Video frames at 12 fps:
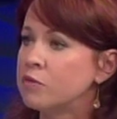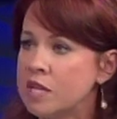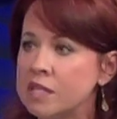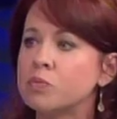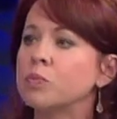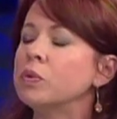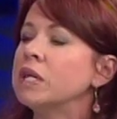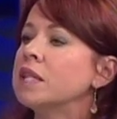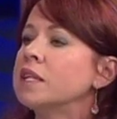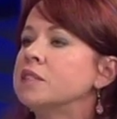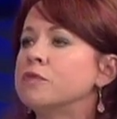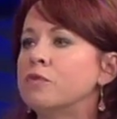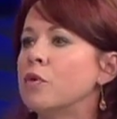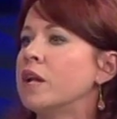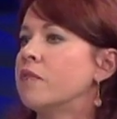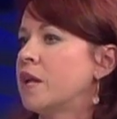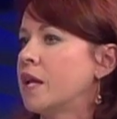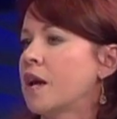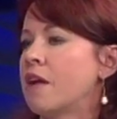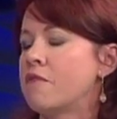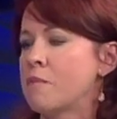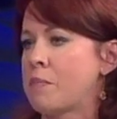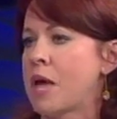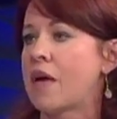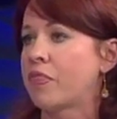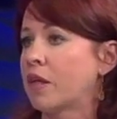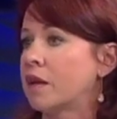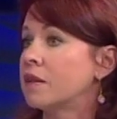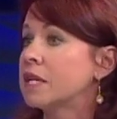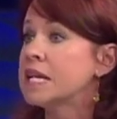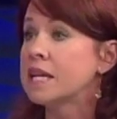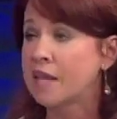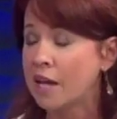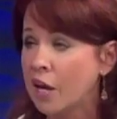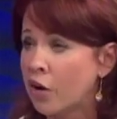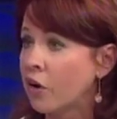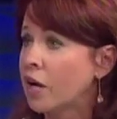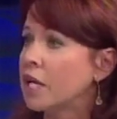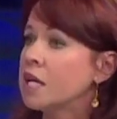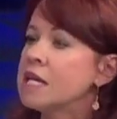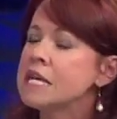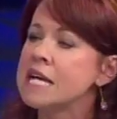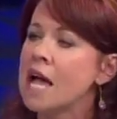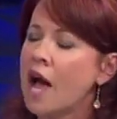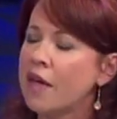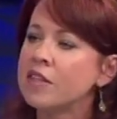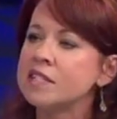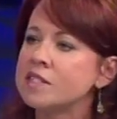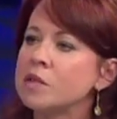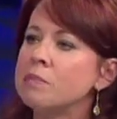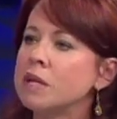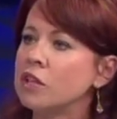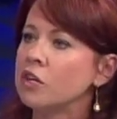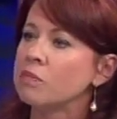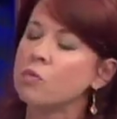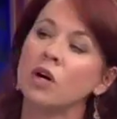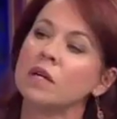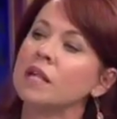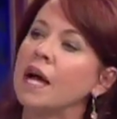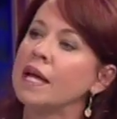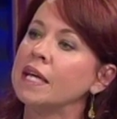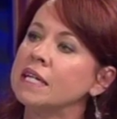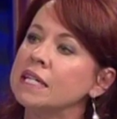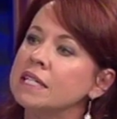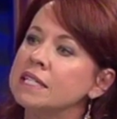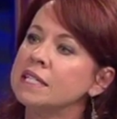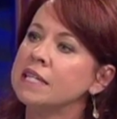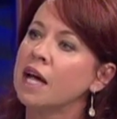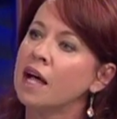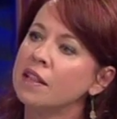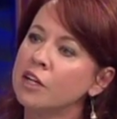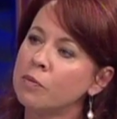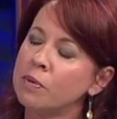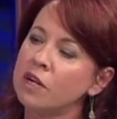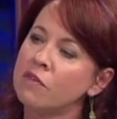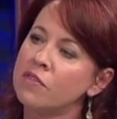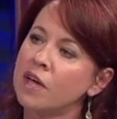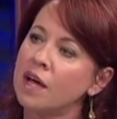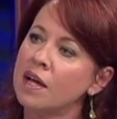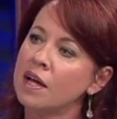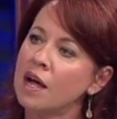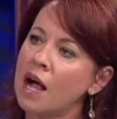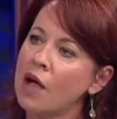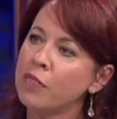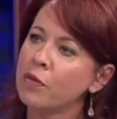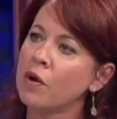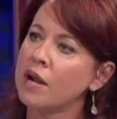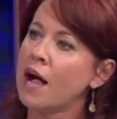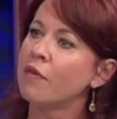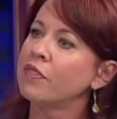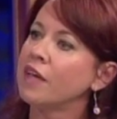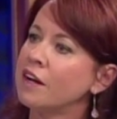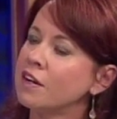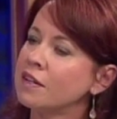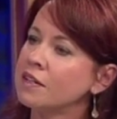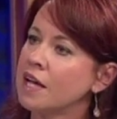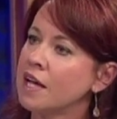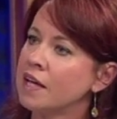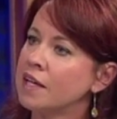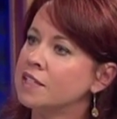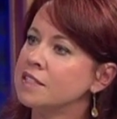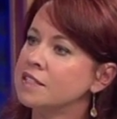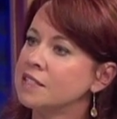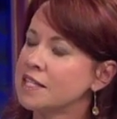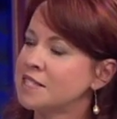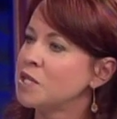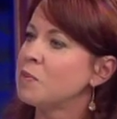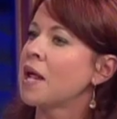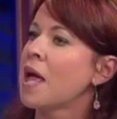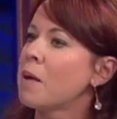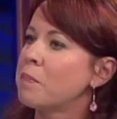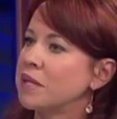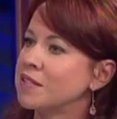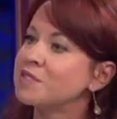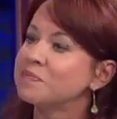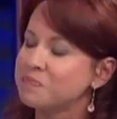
is really devoid of any kind of empathic caring. This to me looked more like a little bit of the, I'll throw it out there and mm -hmm. let's see what happens